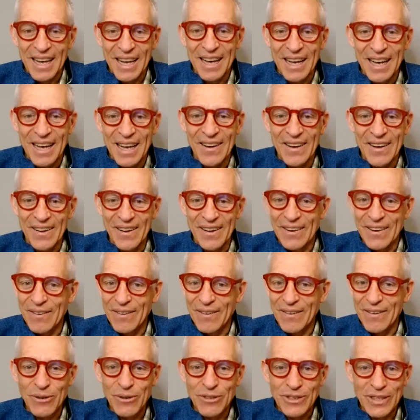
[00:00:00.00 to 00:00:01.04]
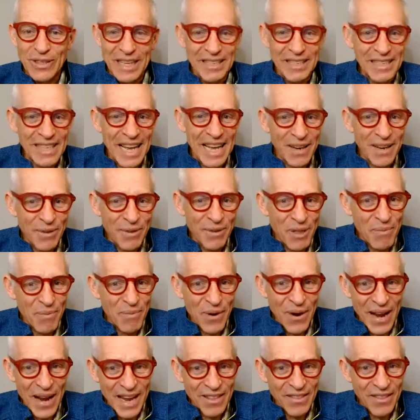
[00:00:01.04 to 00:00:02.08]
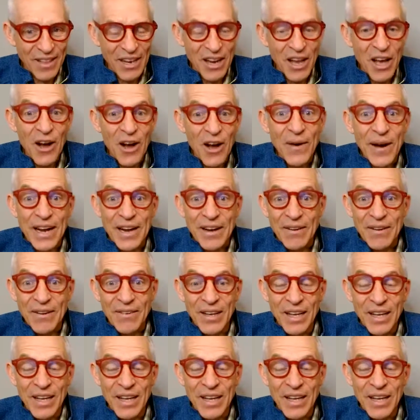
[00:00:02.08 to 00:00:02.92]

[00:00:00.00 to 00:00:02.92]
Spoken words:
Of course, they're saying with the brain, the lower end